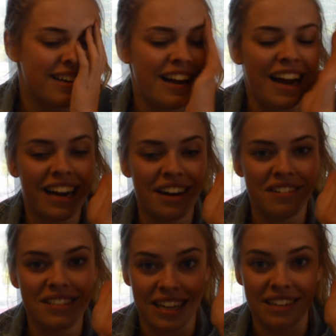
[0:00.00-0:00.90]
I
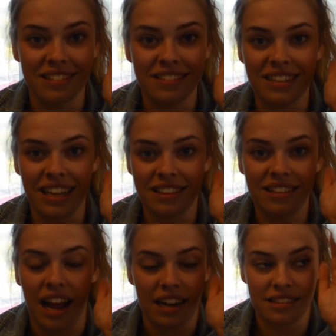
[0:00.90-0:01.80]
cannot deal.
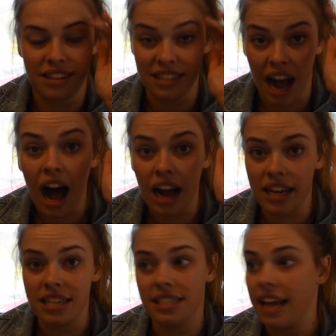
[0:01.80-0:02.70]
The dark
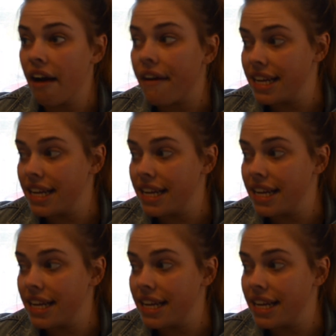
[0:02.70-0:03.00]
is scary.